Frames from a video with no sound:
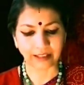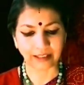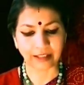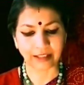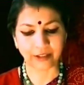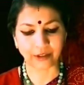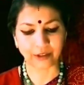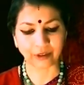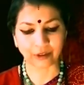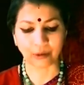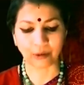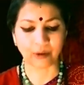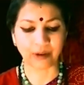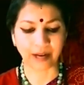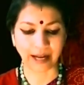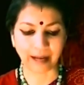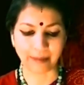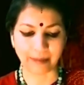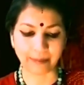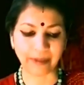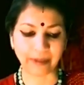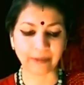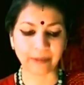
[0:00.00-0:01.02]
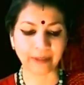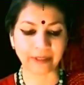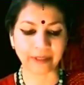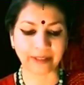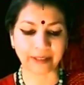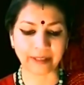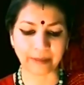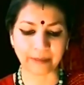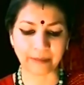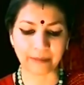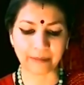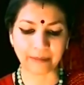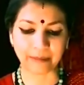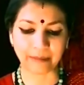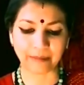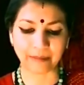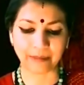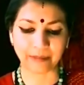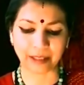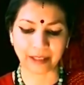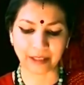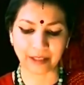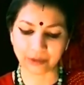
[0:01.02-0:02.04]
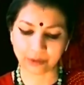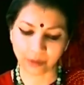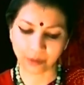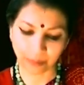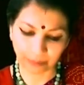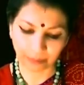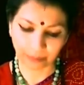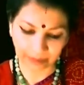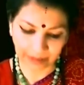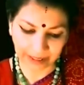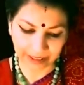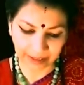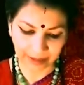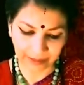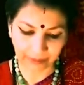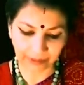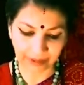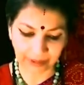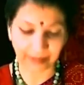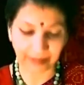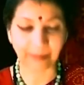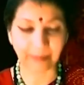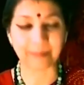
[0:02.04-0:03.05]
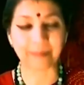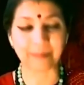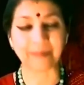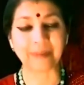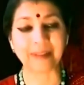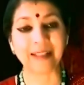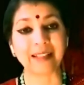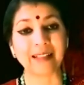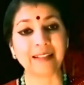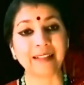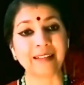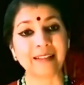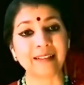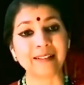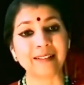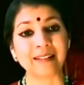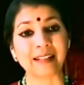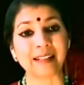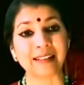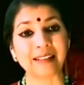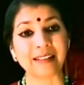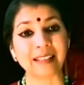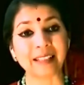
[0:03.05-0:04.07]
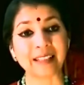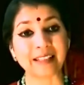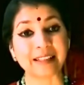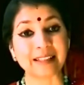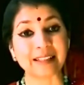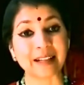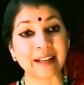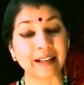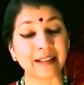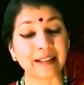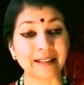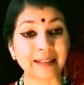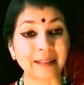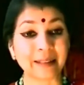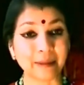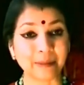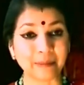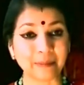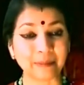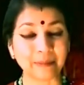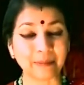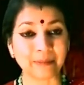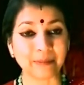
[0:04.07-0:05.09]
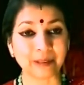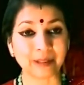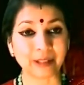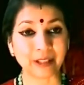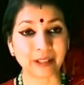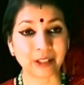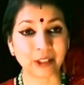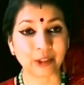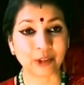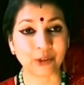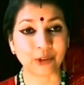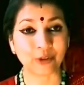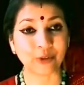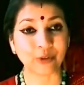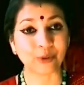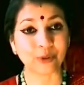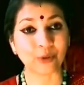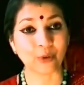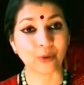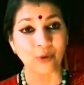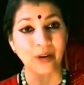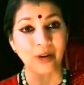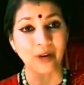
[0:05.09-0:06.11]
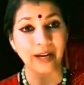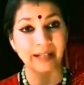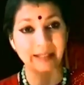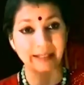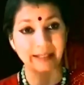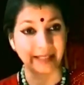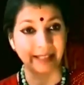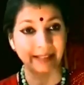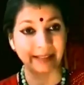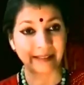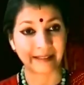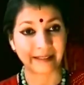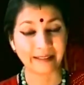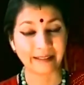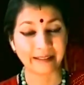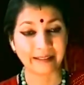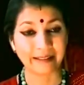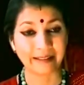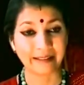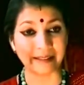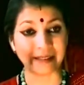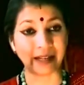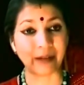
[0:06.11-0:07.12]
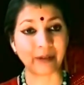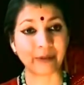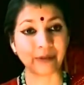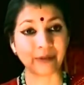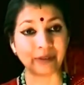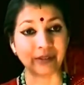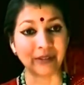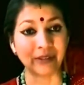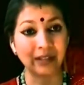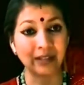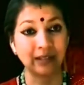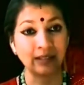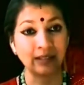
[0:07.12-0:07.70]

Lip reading: is so happy with him. He's so pleased with him that he tells him to go and settle down